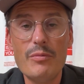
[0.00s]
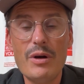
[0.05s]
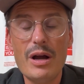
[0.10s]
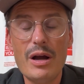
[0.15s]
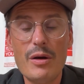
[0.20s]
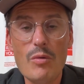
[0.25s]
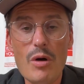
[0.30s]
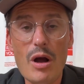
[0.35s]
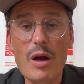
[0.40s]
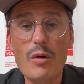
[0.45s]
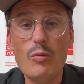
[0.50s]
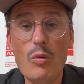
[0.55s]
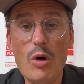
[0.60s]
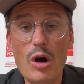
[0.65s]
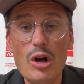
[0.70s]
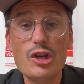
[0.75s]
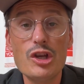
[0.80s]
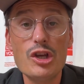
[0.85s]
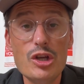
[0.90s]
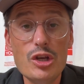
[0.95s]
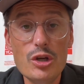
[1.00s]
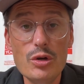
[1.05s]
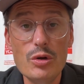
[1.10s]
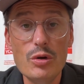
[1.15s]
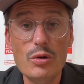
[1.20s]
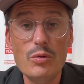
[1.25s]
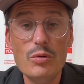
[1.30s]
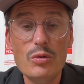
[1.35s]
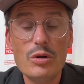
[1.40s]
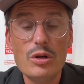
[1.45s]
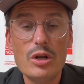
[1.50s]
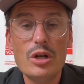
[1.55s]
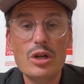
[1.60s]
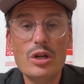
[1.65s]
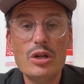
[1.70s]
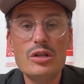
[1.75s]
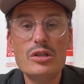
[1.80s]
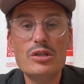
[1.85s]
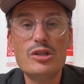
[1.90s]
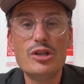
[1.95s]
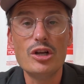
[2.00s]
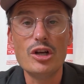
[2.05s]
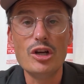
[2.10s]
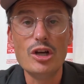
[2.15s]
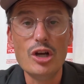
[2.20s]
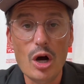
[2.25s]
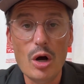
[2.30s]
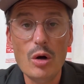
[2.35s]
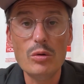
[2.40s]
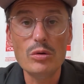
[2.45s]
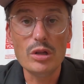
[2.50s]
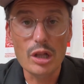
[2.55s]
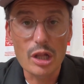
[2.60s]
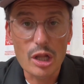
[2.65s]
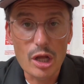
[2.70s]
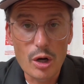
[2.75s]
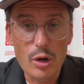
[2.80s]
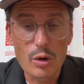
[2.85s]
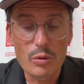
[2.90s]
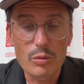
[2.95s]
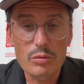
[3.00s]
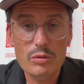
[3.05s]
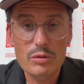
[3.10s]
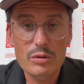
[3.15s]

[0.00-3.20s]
I want you to go low."